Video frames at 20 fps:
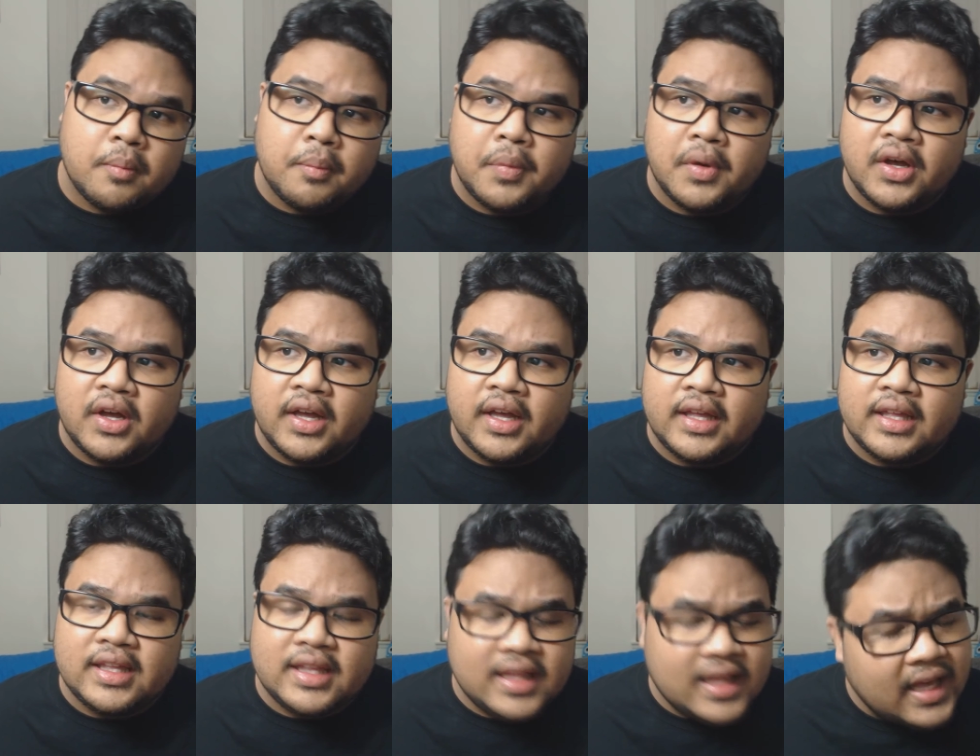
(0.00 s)

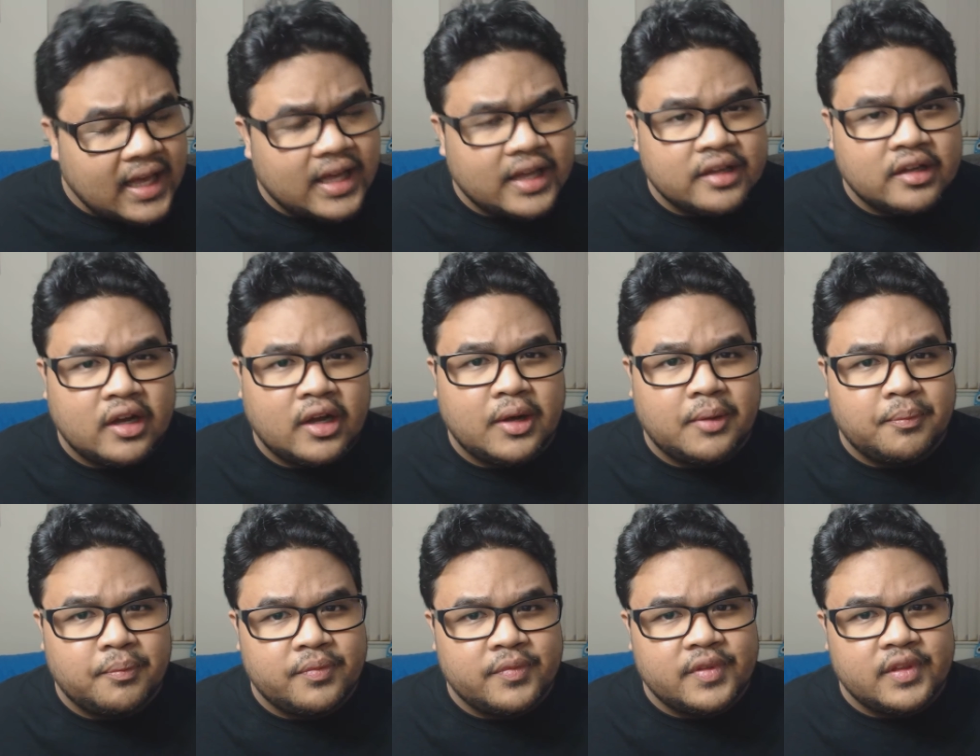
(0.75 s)
but yeah
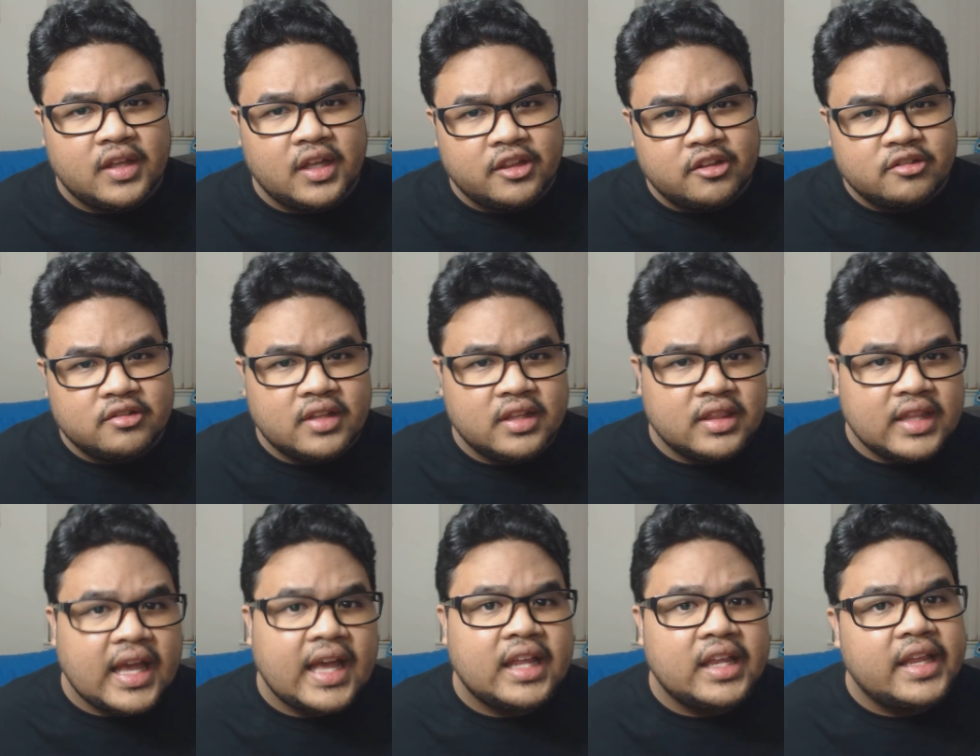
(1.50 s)
um, other than
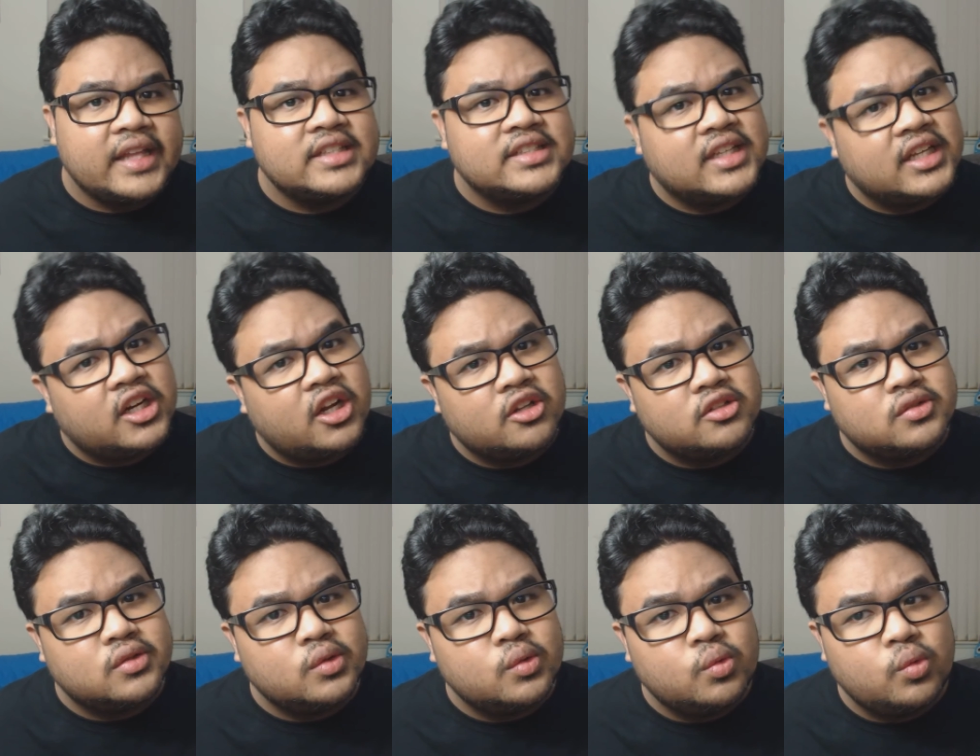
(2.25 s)
that let's get on
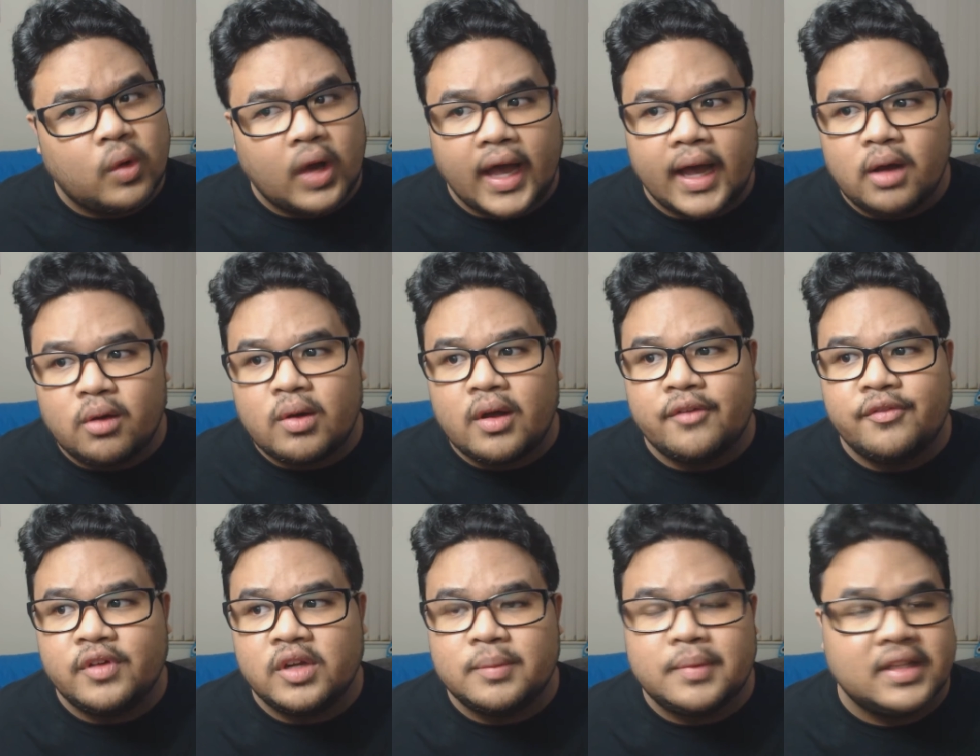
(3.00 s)
to how i
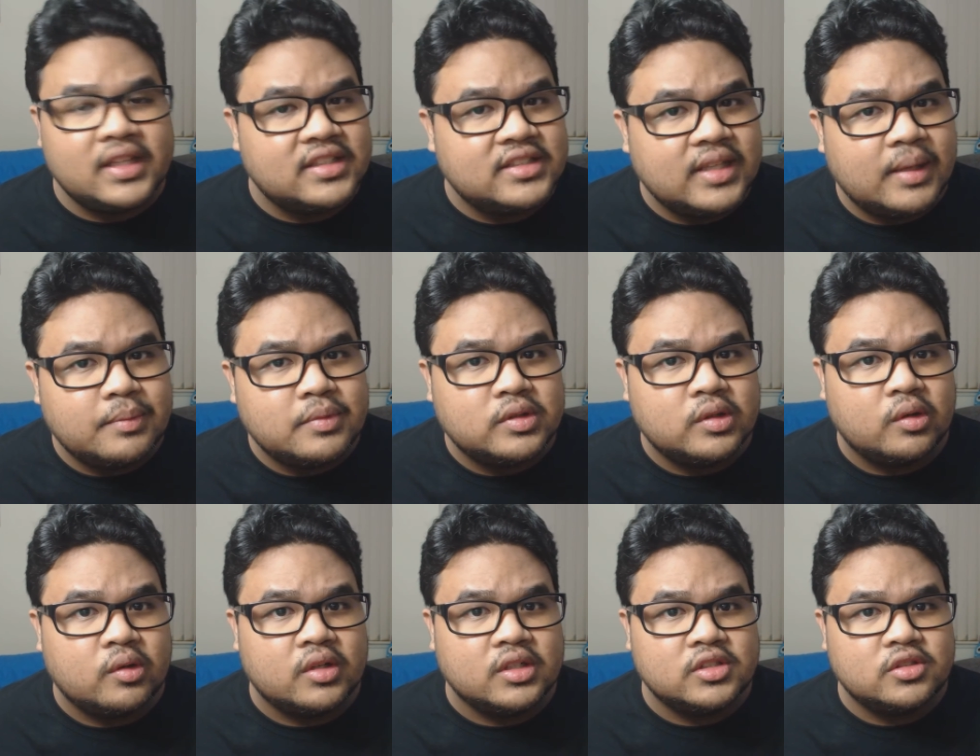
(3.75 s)
felt about this
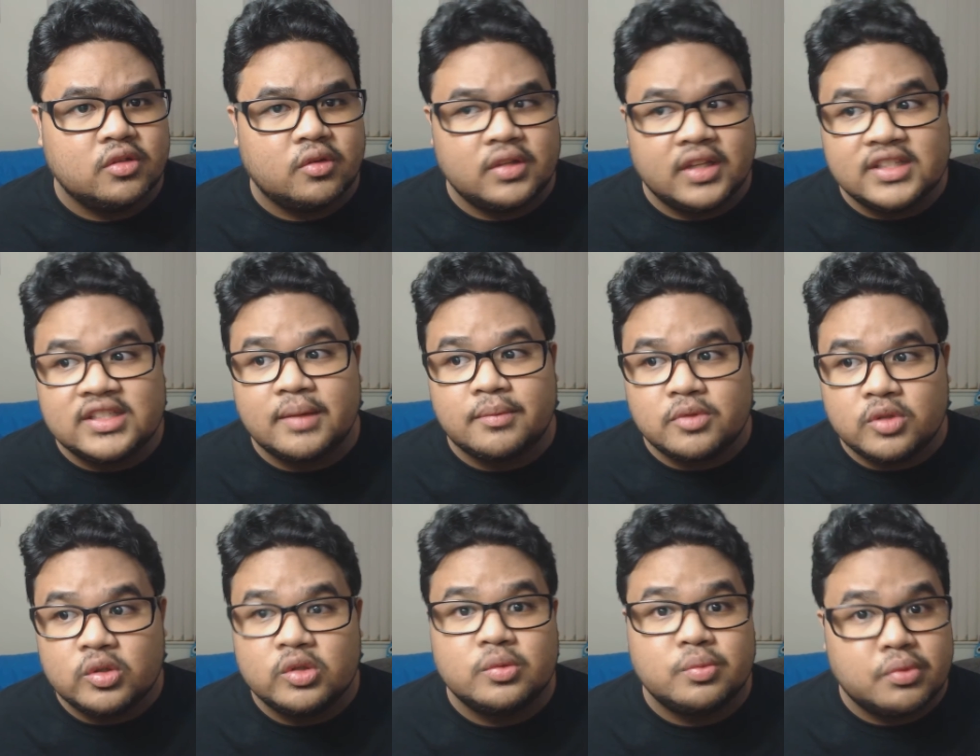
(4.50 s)
episode because so this
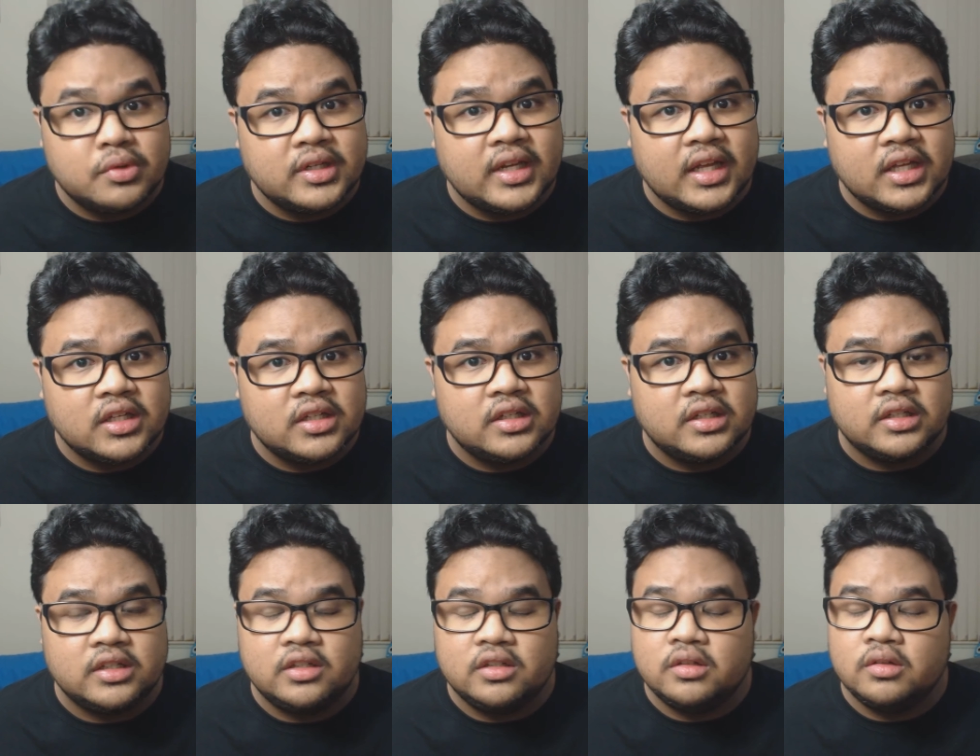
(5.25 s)
episode is pretty dang
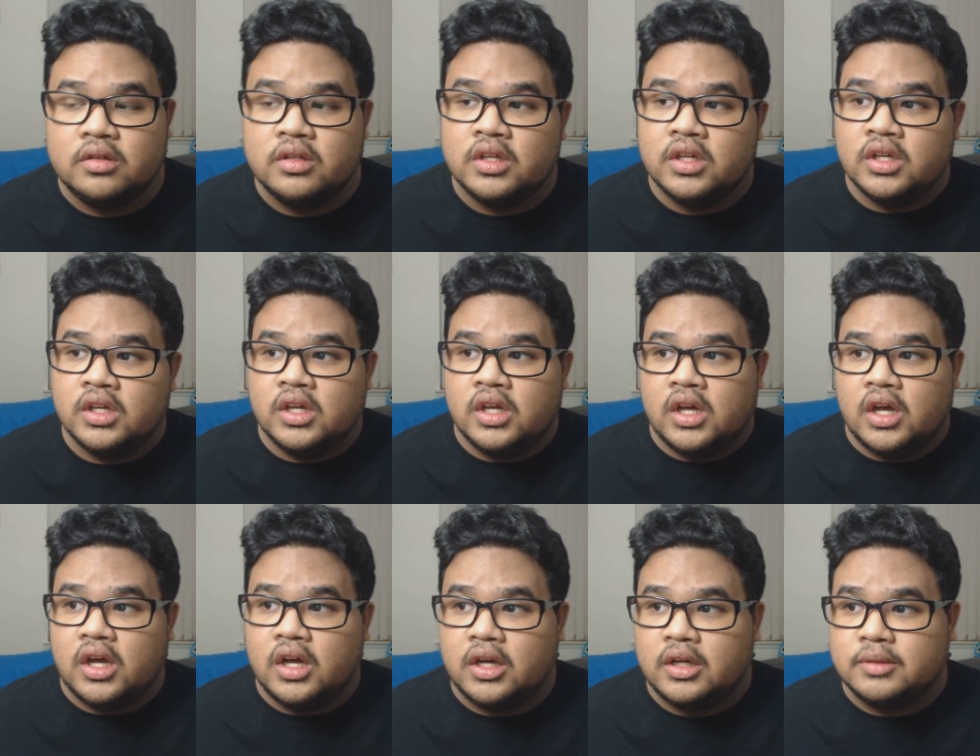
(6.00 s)
good dude
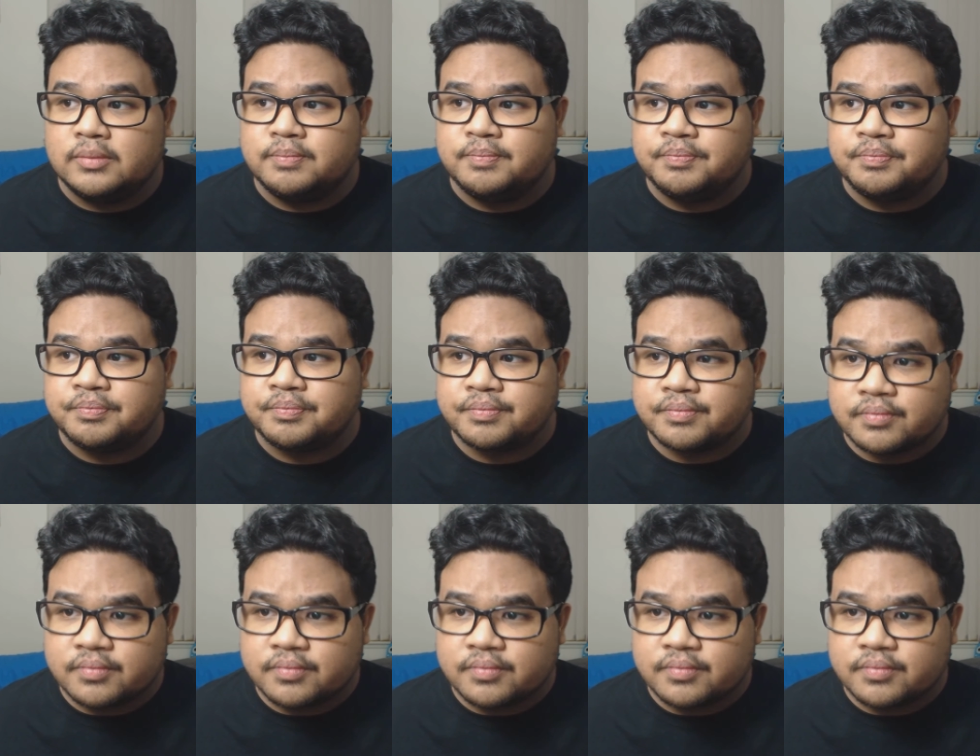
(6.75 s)
um,